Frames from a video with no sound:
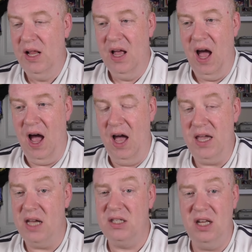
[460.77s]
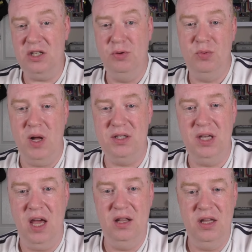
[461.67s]
Yeah, so this was, once
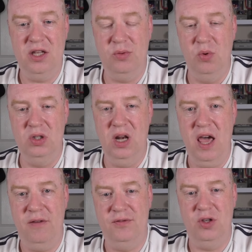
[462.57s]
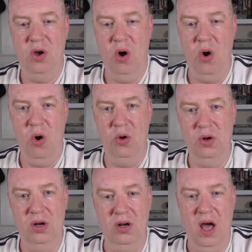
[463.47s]
again, this was left
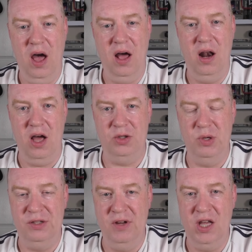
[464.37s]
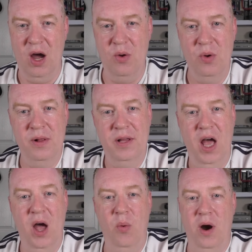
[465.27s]
on last week's video
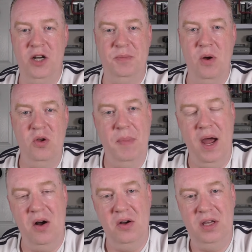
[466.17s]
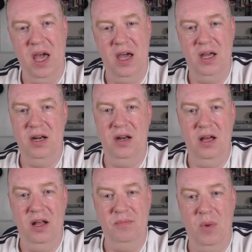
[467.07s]
where I spoke about getting
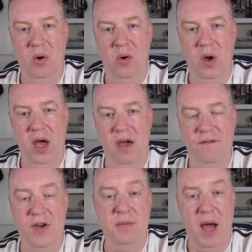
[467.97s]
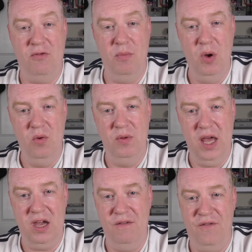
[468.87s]
my feedback removed,
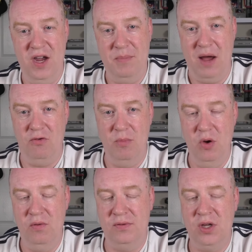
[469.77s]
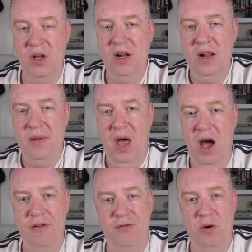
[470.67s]
negative feedback removed
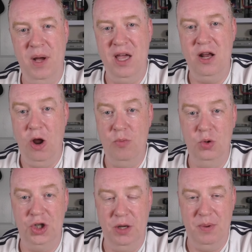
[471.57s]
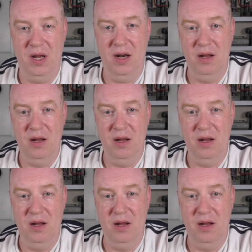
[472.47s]
from a global shipping